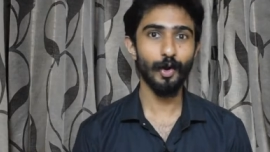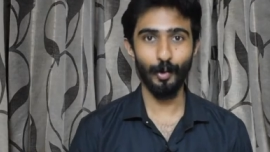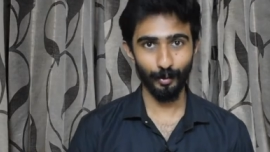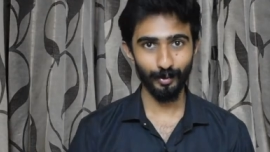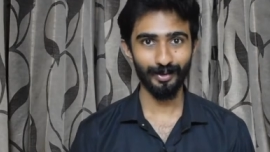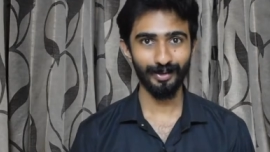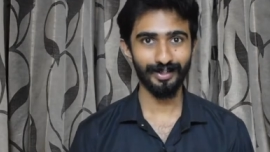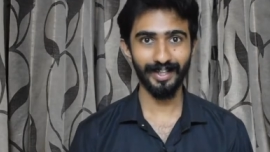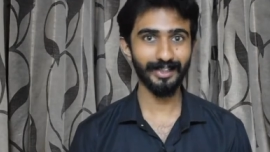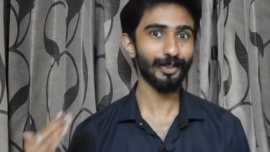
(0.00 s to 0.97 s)
No,
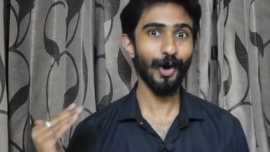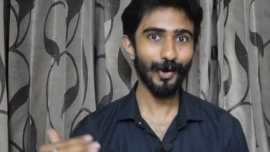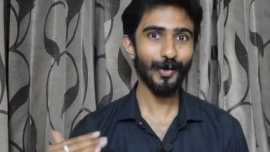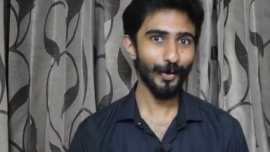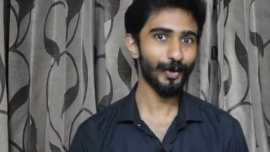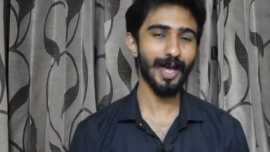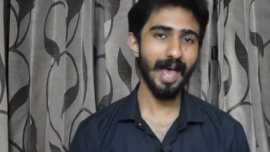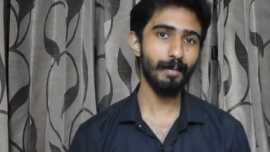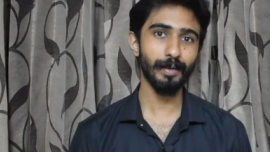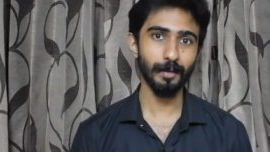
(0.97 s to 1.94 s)
that's not going to
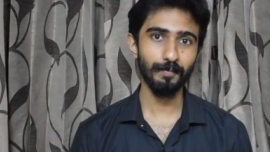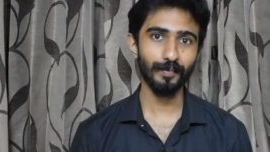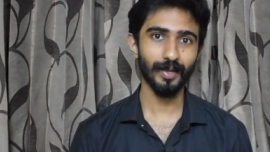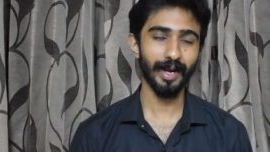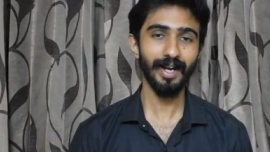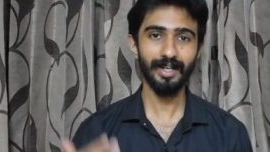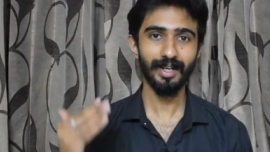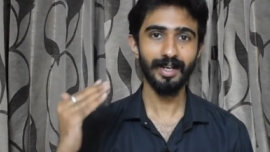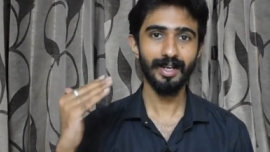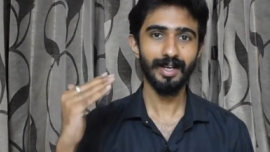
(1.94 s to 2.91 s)
happen, right?
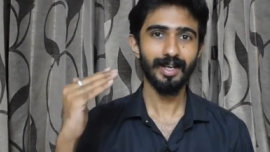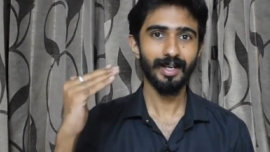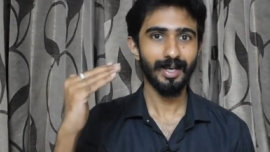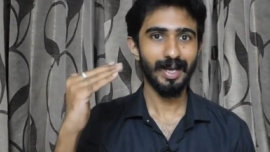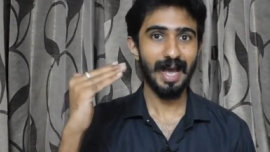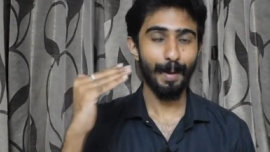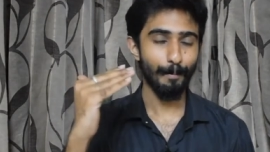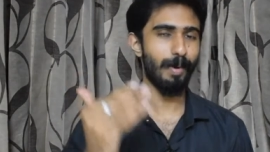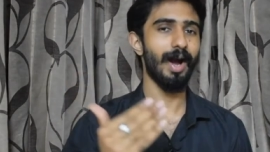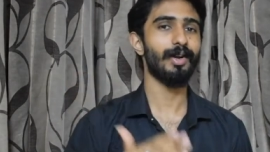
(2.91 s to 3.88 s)

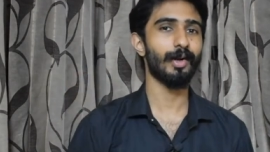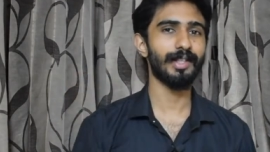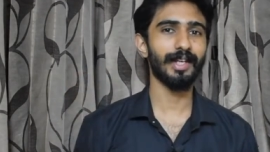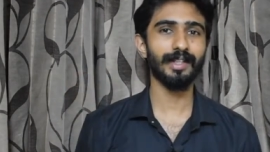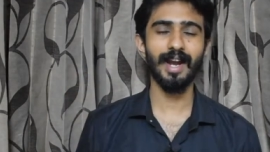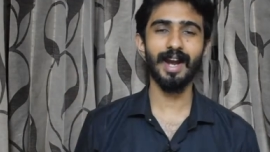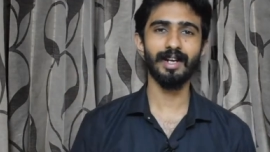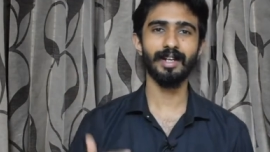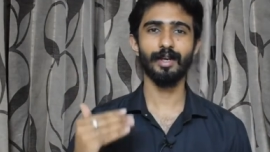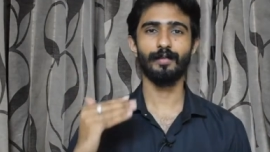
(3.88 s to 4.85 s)
But on the other
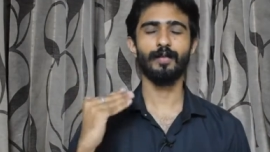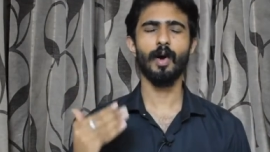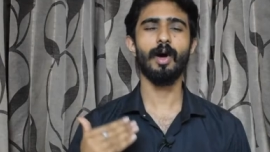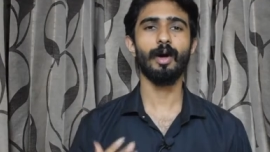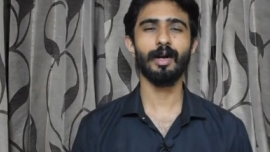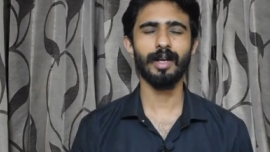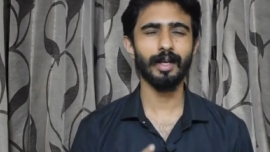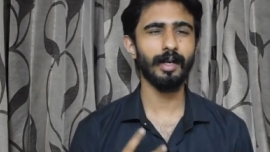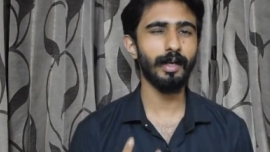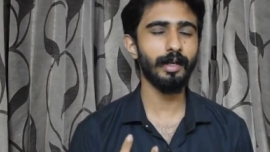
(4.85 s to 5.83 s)
hand, if your
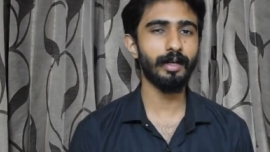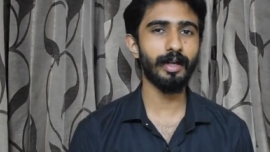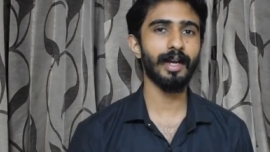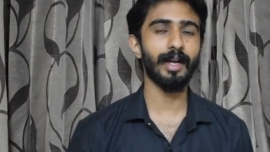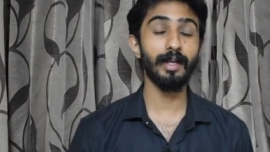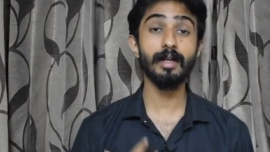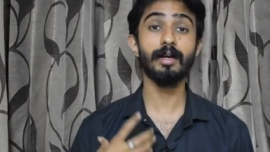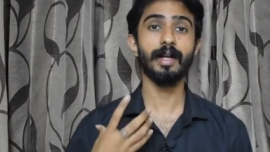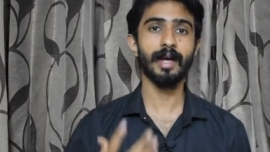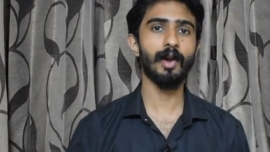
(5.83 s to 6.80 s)
inner, di
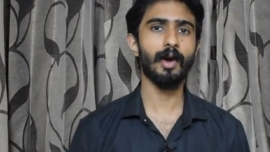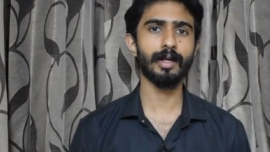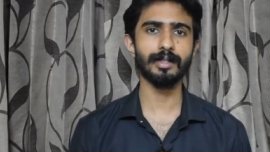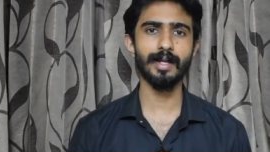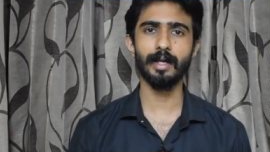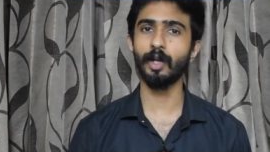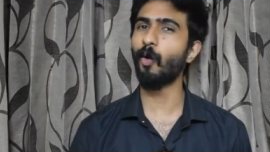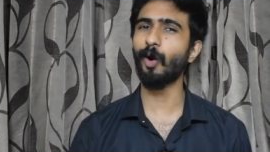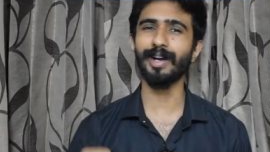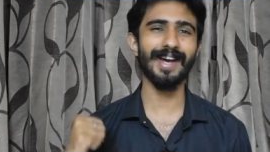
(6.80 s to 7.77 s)
inner dialogue is like, you
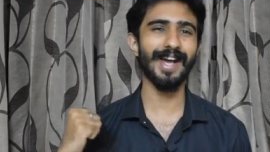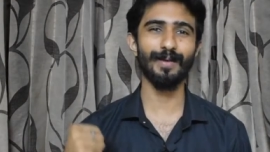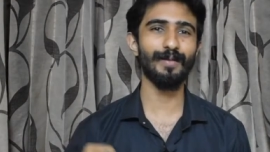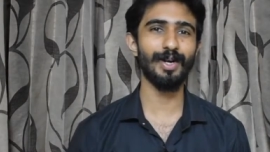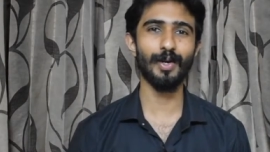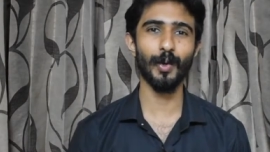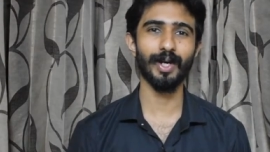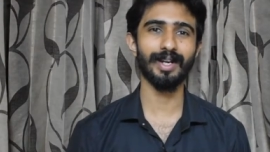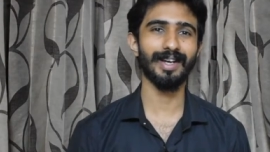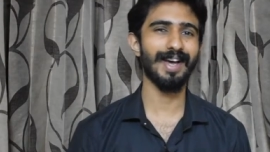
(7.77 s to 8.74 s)
know what, I will do
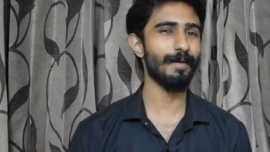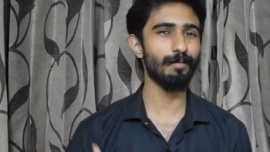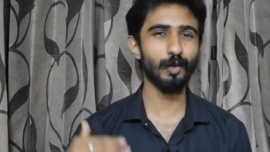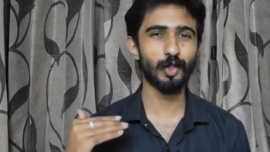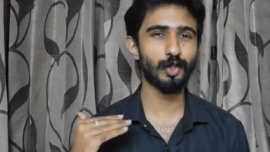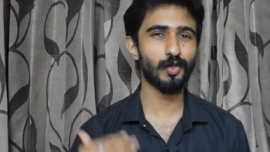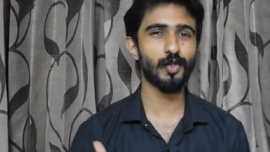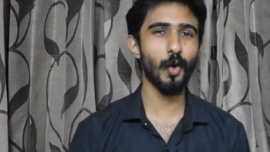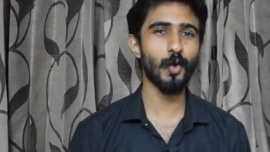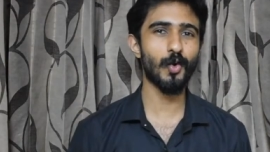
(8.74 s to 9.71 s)
it. I'm
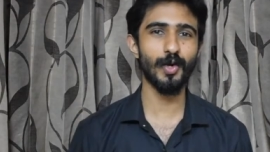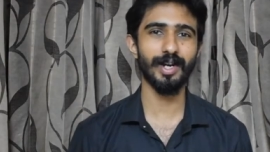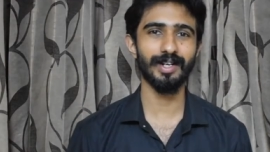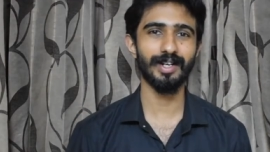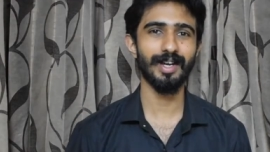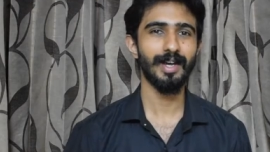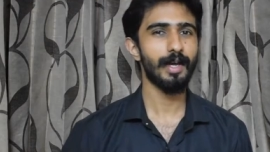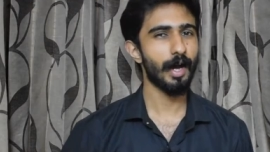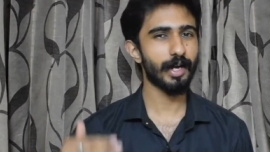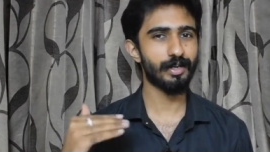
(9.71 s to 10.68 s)
so good at it.
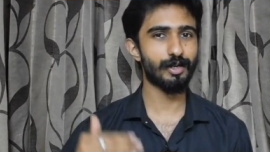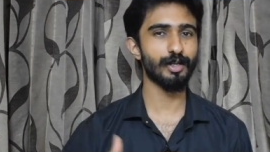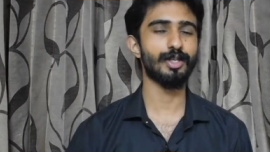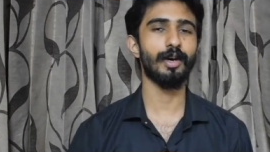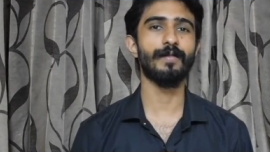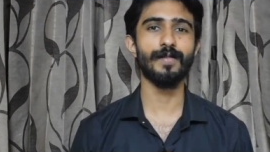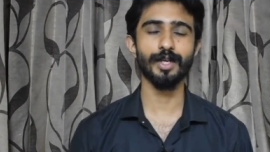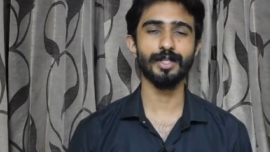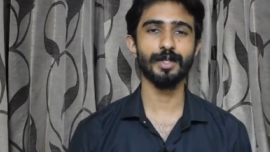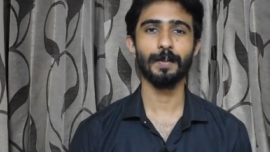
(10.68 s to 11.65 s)
I deserve
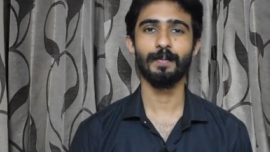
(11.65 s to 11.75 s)
this.